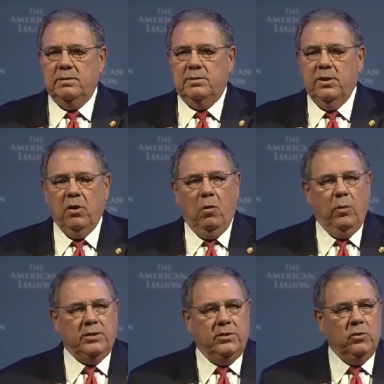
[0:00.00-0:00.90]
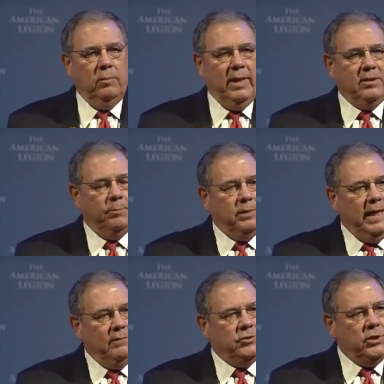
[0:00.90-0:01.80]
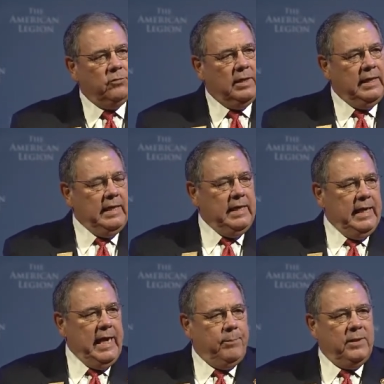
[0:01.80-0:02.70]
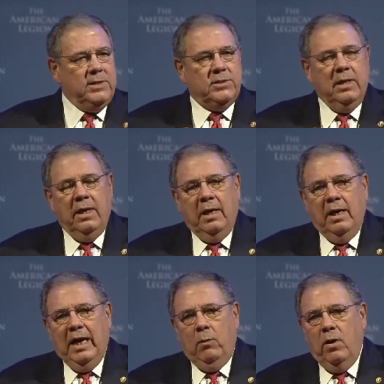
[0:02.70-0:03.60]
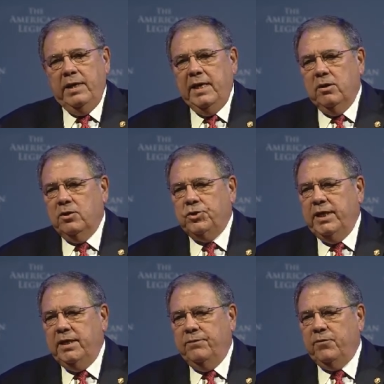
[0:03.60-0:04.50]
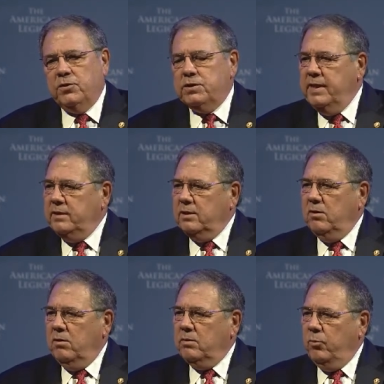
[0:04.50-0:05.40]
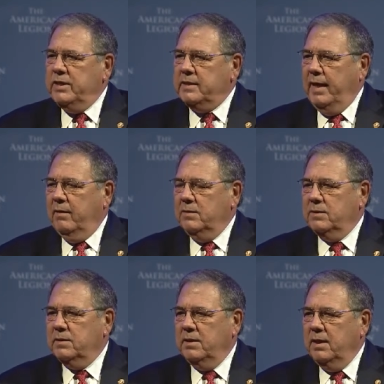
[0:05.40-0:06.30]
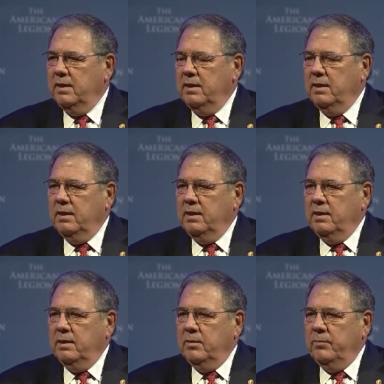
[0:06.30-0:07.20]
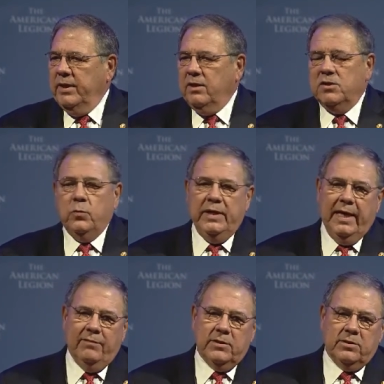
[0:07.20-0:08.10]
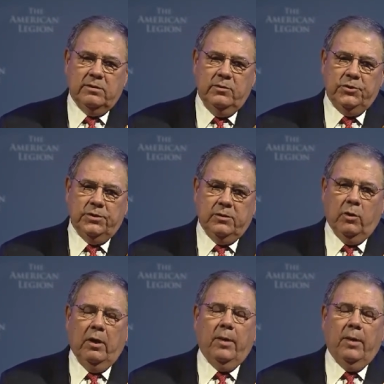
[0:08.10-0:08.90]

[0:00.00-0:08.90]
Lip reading: to know what to do about the plight of children in Indianapolis, I want he or she to first think to call the Boy Scouts, because we have a solution, or